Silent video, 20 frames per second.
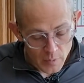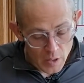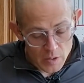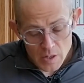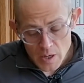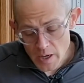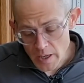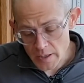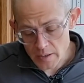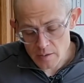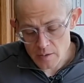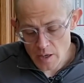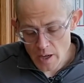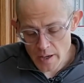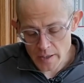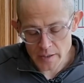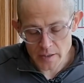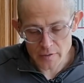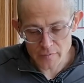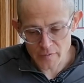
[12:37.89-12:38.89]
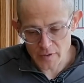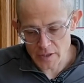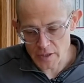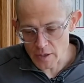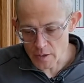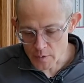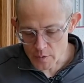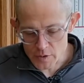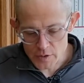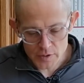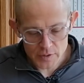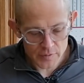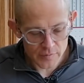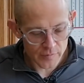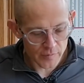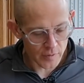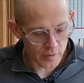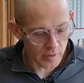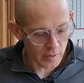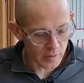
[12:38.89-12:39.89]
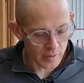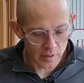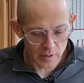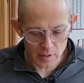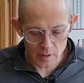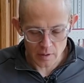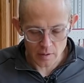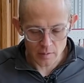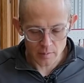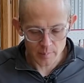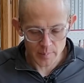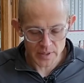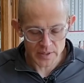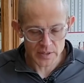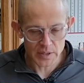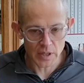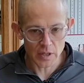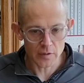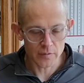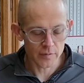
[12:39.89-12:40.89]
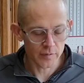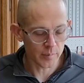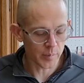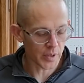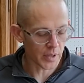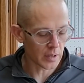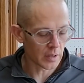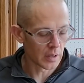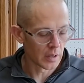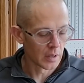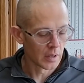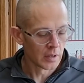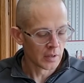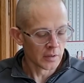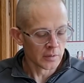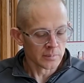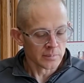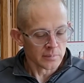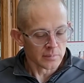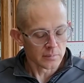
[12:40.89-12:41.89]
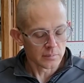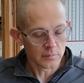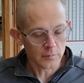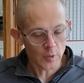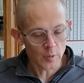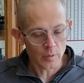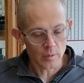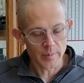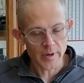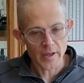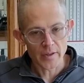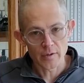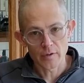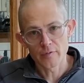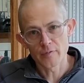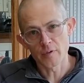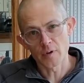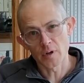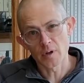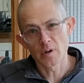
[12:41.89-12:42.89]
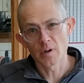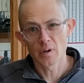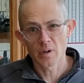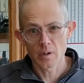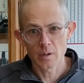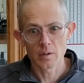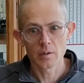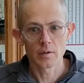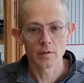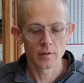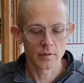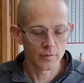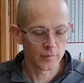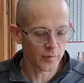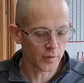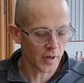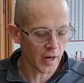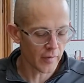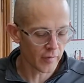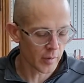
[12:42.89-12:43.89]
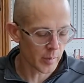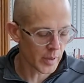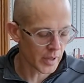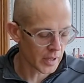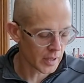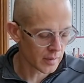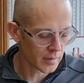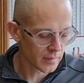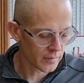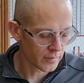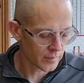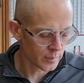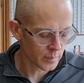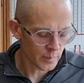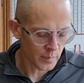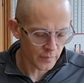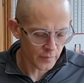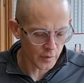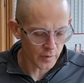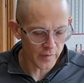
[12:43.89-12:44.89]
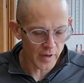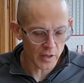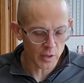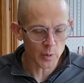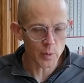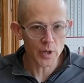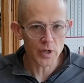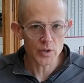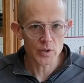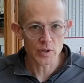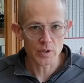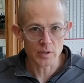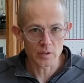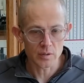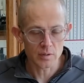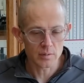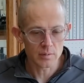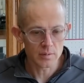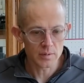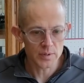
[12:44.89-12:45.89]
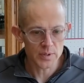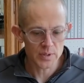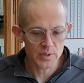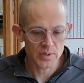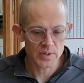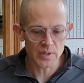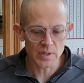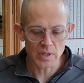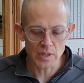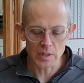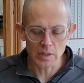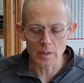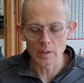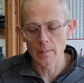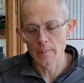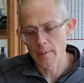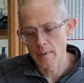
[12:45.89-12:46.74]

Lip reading: Not in a video, just for, you know, myself, but, or rather for everybody, for evaluation, and to see,